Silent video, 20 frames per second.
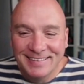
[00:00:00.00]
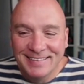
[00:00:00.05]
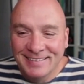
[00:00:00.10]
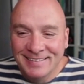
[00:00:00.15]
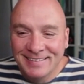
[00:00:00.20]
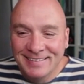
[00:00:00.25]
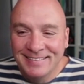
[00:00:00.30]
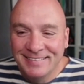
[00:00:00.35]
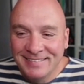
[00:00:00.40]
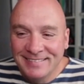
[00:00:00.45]

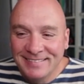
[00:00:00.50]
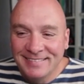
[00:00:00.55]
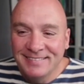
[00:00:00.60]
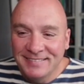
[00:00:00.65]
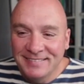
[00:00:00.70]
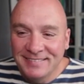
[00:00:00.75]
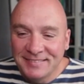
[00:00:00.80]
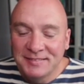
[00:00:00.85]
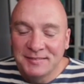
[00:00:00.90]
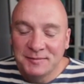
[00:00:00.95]

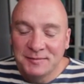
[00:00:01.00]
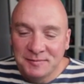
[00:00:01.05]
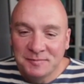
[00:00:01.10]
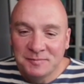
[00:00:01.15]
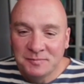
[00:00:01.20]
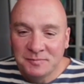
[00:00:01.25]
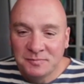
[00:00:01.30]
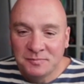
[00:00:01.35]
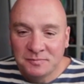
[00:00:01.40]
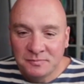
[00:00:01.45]

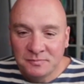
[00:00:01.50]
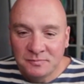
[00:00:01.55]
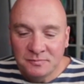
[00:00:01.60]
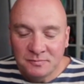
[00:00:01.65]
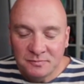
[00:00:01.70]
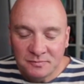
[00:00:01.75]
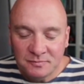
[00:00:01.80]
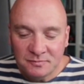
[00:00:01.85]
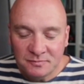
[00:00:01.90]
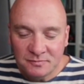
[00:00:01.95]

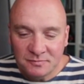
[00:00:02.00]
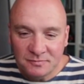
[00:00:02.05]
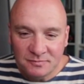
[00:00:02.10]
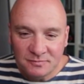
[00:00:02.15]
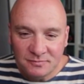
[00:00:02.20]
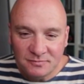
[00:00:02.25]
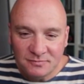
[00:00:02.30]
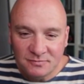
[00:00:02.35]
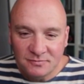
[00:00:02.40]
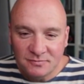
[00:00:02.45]

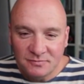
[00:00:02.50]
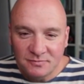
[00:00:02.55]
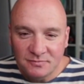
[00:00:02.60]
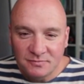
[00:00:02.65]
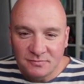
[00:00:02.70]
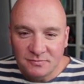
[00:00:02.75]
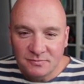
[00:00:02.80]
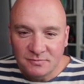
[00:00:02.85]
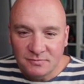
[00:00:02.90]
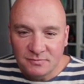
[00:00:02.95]

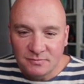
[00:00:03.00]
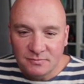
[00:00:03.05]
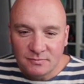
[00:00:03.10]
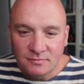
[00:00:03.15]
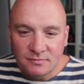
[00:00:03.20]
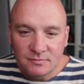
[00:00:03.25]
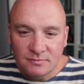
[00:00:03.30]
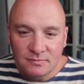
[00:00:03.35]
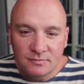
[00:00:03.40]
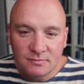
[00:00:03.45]

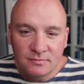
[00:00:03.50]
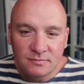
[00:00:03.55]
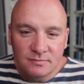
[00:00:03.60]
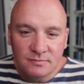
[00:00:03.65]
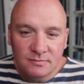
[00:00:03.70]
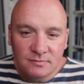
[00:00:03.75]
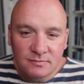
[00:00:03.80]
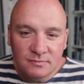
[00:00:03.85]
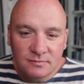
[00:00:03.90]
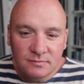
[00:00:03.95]

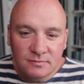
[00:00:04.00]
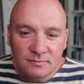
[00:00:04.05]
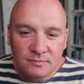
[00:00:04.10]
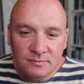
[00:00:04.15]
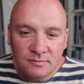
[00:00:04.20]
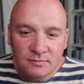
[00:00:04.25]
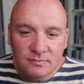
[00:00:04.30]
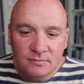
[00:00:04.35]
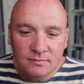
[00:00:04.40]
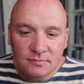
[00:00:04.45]

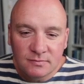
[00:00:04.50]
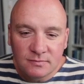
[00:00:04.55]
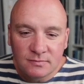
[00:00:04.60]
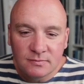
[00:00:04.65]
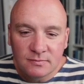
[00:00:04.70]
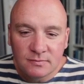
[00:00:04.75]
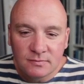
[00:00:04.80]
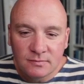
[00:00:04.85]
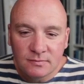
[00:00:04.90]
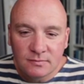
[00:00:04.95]

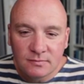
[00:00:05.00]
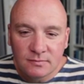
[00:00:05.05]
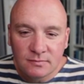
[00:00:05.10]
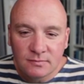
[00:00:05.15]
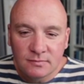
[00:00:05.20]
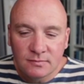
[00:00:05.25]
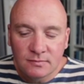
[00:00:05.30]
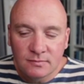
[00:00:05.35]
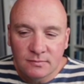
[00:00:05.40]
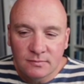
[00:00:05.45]

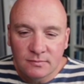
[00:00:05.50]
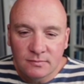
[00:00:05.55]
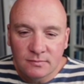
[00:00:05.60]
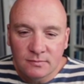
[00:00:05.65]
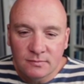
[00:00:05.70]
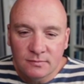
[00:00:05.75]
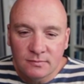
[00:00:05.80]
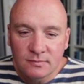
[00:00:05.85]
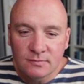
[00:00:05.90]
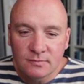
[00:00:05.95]

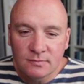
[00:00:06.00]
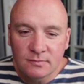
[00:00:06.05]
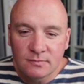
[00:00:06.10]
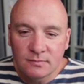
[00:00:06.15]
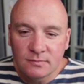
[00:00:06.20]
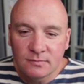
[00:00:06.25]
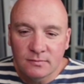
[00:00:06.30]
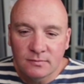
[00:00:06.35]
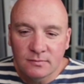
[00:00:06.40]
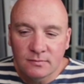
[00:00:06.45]

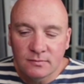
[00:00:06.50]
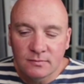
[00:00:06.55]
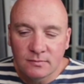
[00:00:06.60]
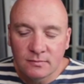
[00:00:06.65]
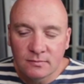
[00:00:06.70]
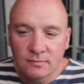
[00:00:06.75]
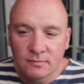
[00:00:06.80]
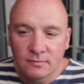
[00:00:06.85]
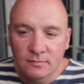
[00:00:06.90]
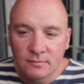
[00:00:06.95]

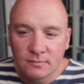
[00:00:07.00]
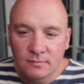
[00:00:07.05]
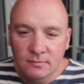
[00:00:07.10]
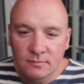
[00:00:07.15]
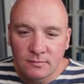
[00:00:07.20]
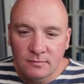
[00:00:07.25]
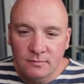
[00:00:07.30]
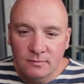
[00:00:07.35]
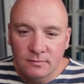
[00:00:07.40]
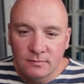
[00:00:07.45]

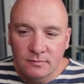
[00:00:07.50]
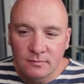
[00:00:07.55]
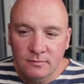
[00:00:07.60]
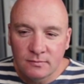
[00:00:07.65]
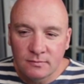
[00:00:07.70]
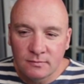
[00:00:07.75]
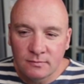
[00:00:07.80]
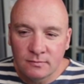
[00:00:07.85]
The person shown says nothing.